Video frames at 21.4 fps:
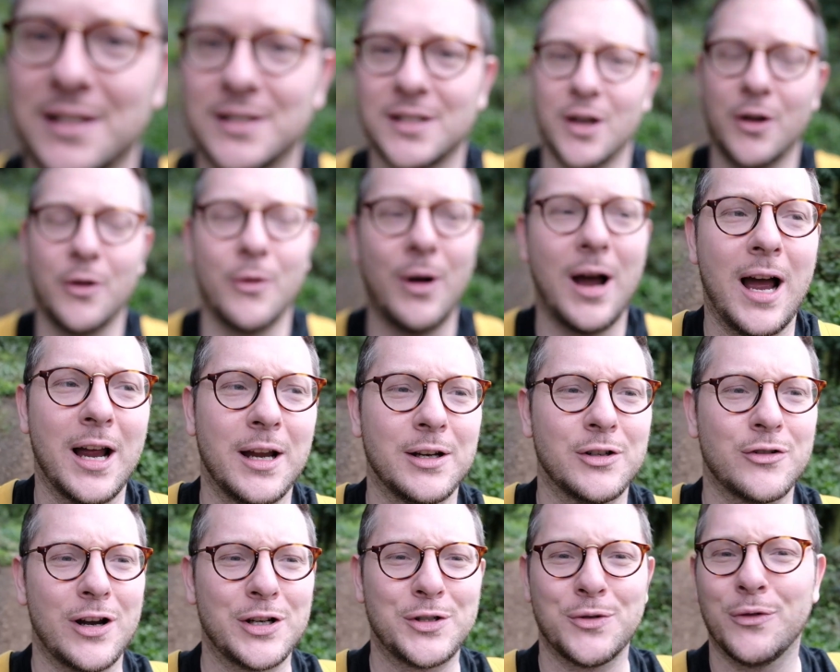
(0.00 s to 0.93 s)
so I
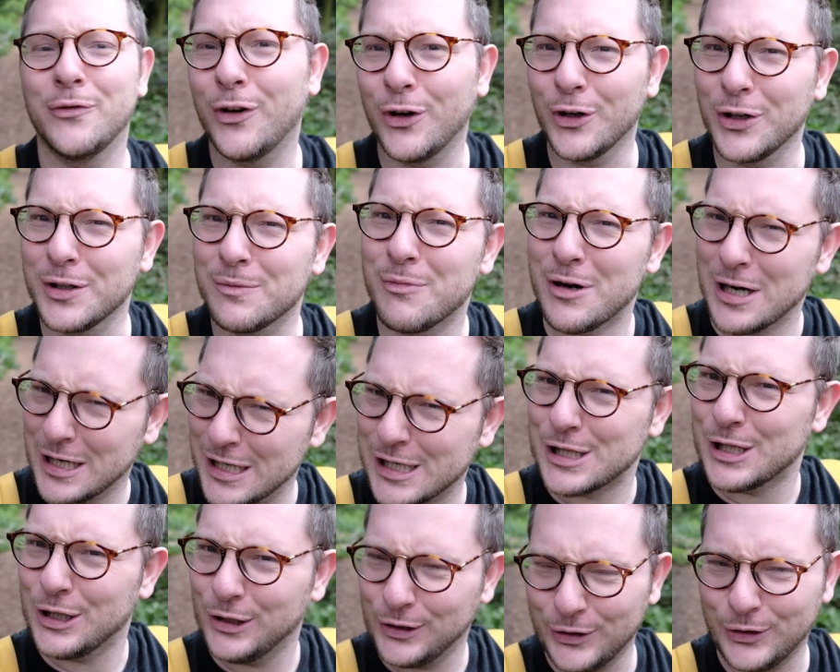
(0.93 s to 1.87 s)
try to avoid
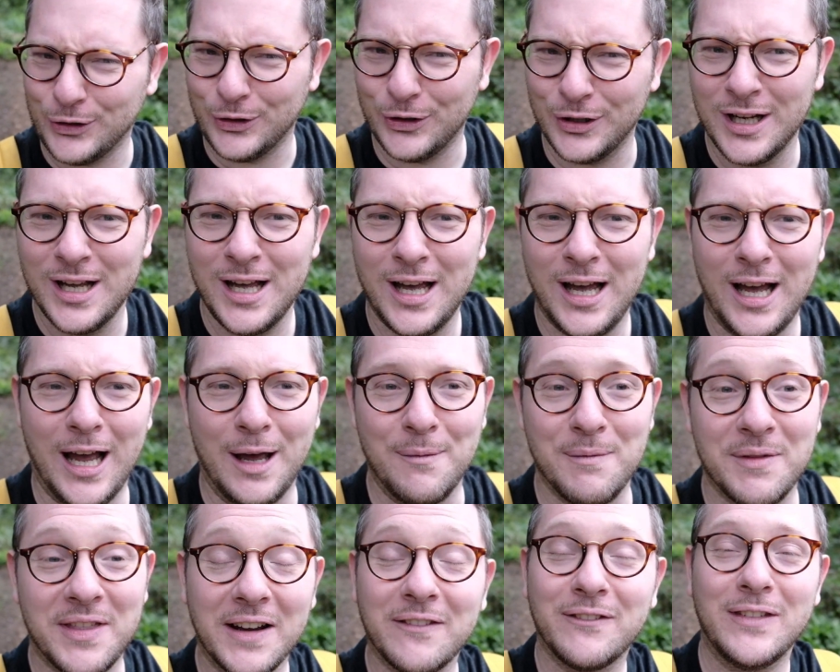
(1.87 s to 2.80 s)
breaking the law.
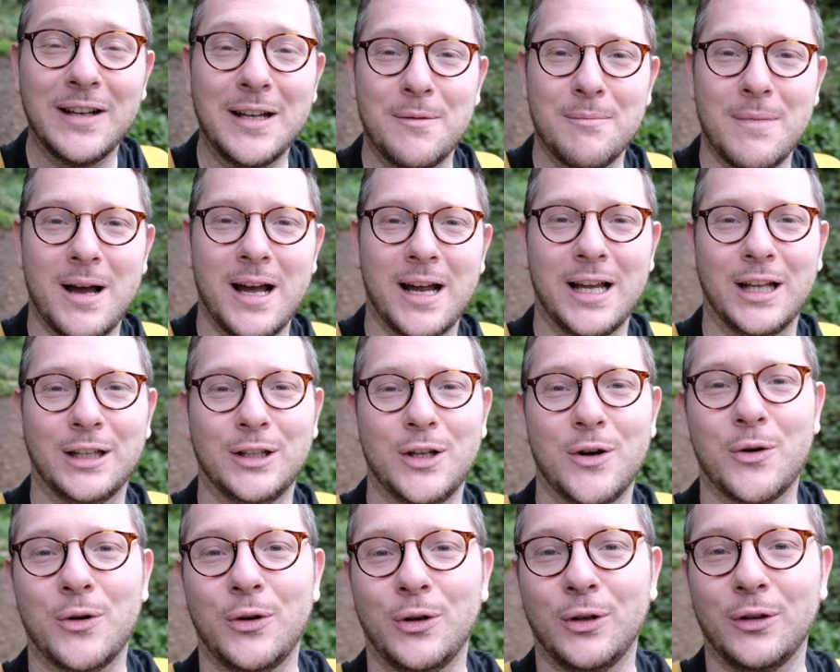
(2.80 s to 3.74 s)
Thankfully, my
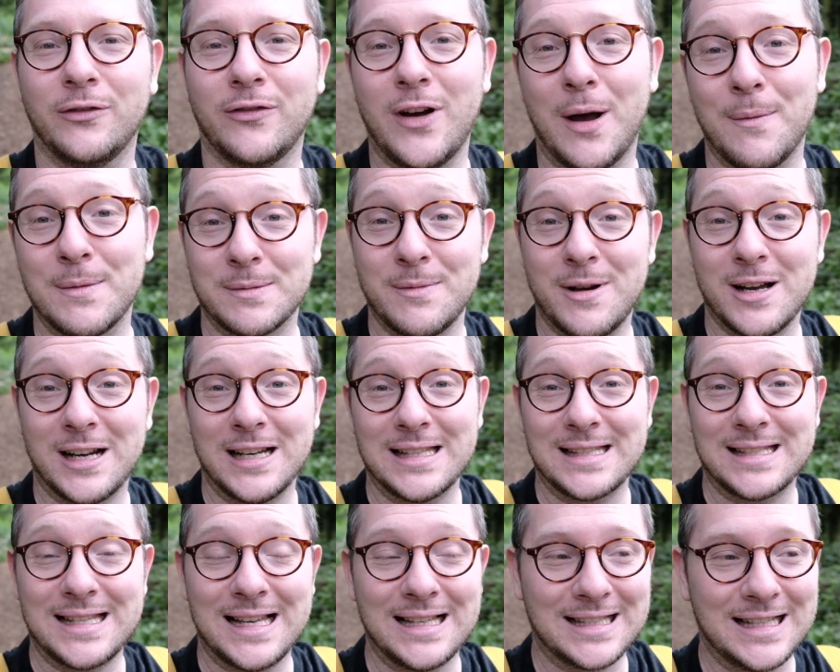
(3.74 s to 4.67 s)
local farmers market
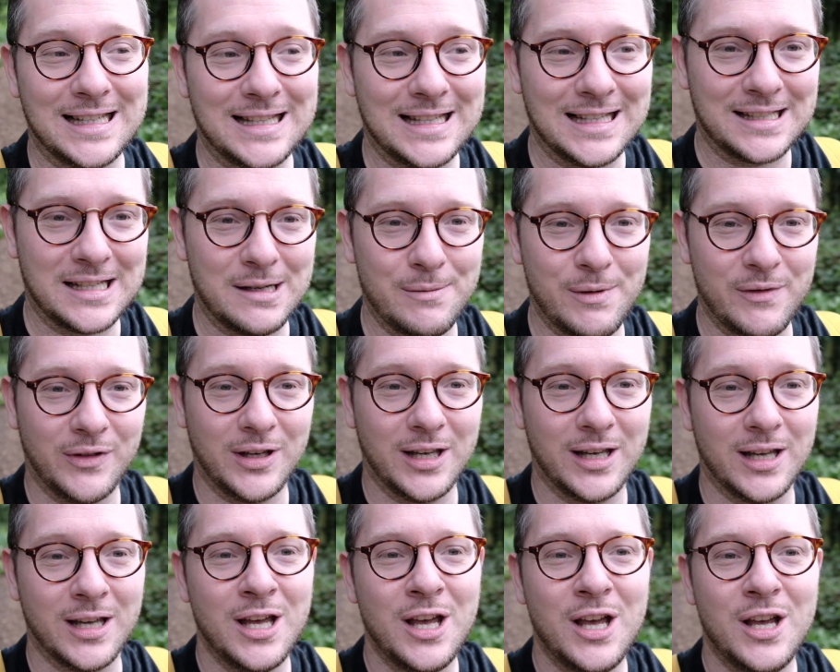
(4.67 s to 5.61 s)
sells it this time of
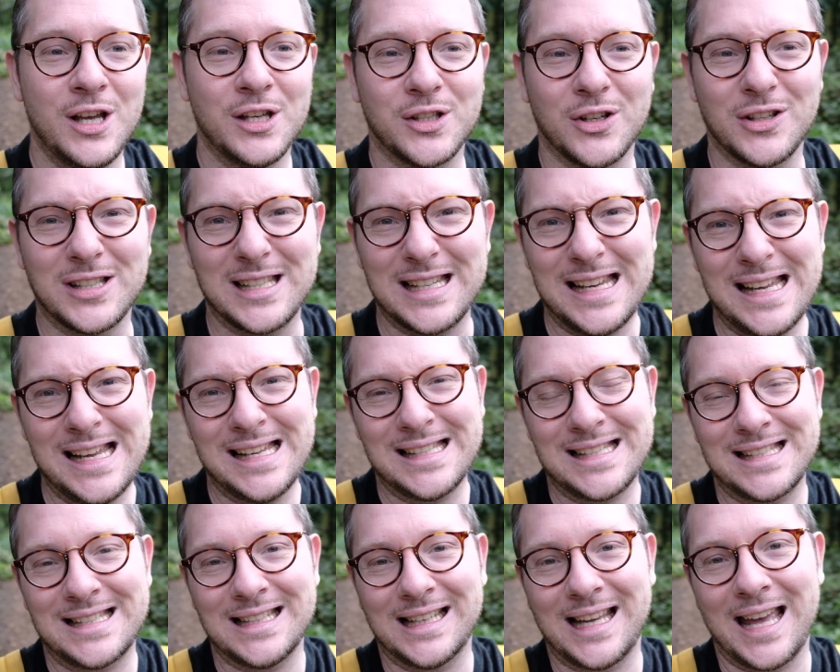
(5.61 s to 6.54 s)
year, so it's
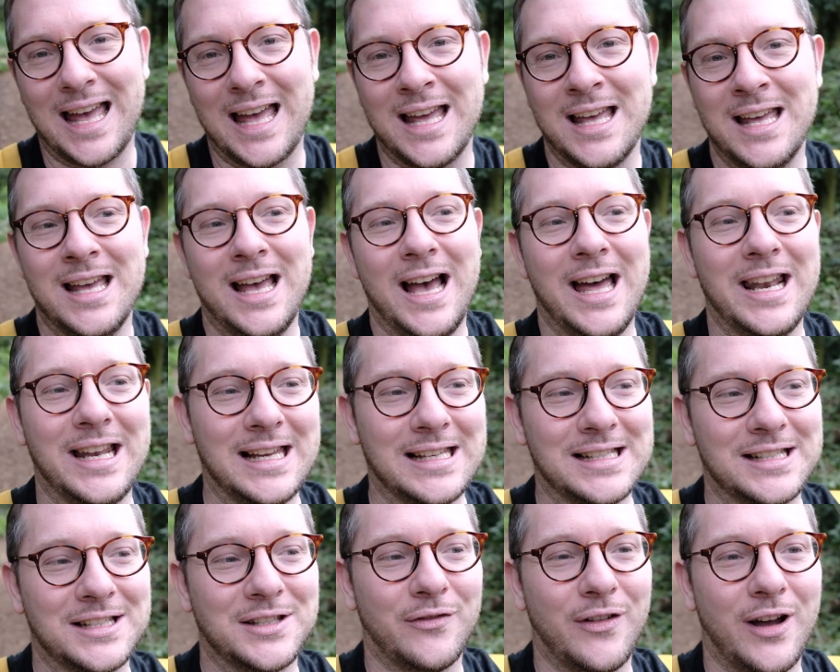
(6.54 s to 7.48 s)
easy to get and
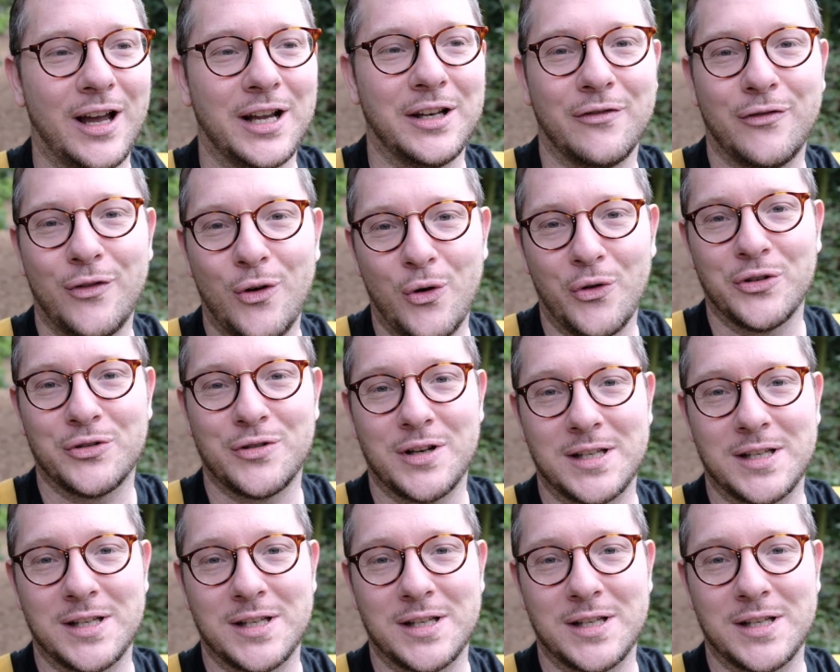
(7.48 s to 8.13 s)
easy to find for this